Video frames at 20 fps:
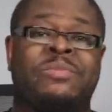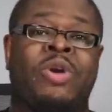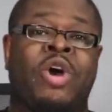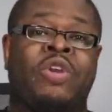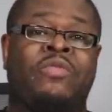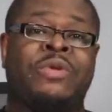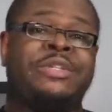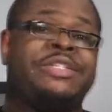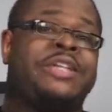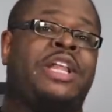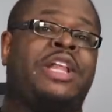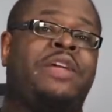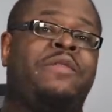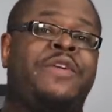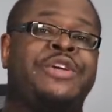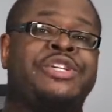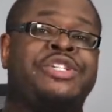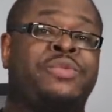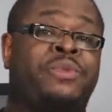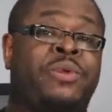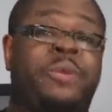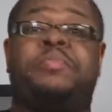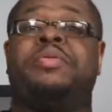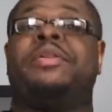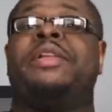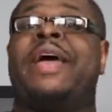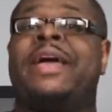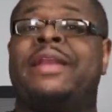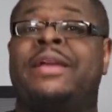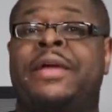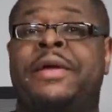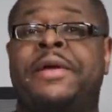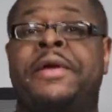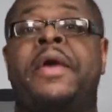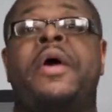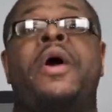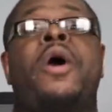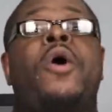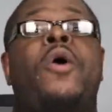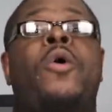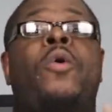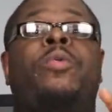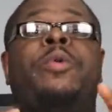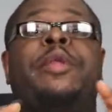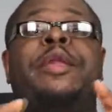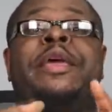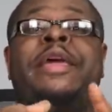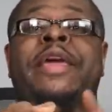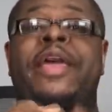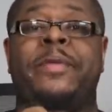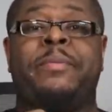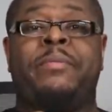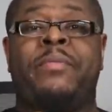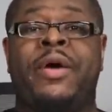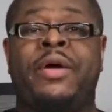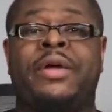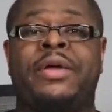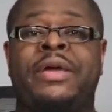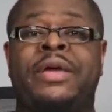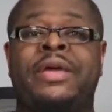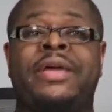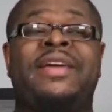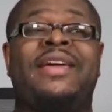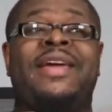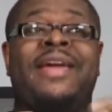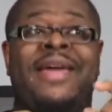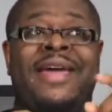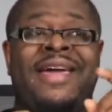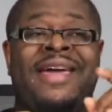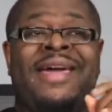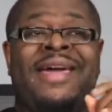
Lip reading: Marvel Television were planning, only Hit Monkey